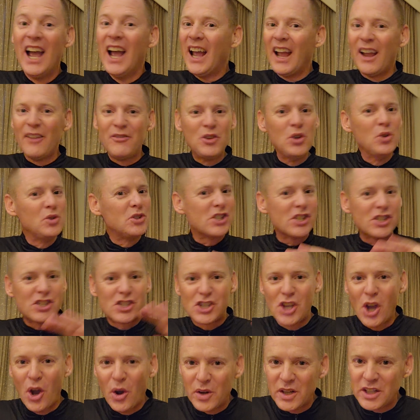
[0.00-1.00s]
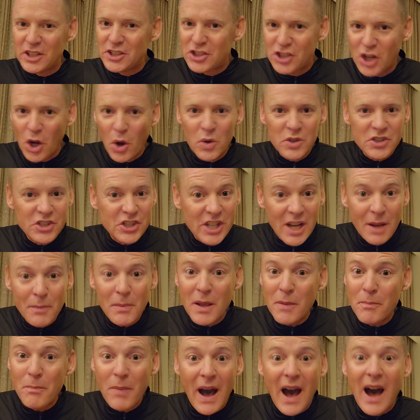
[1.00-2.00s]
If you just go to Joe
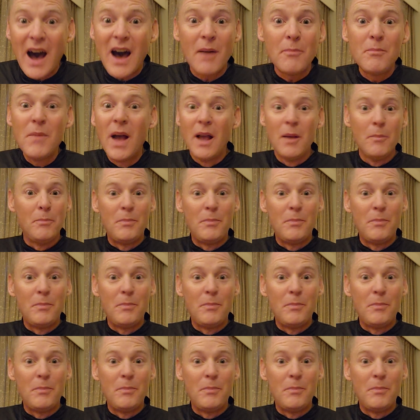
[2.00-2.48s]
Jimmy Bob